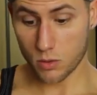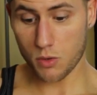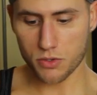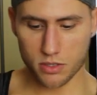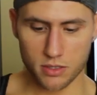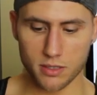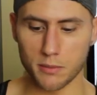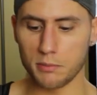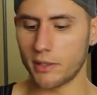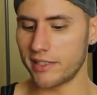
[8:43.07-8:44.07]
quotes,
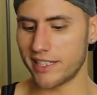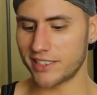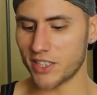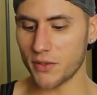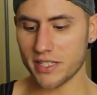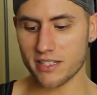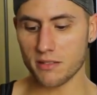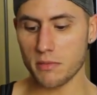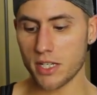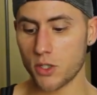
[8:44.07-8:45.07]
but it's going
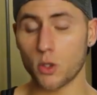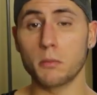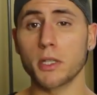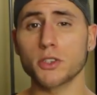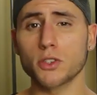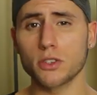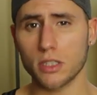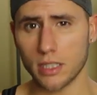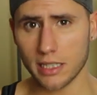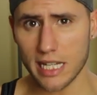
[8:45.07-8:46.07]
to make your muscles
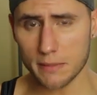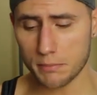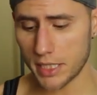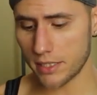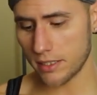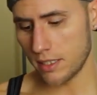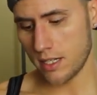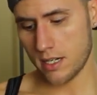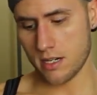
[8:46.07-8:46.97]
look a lot bigger.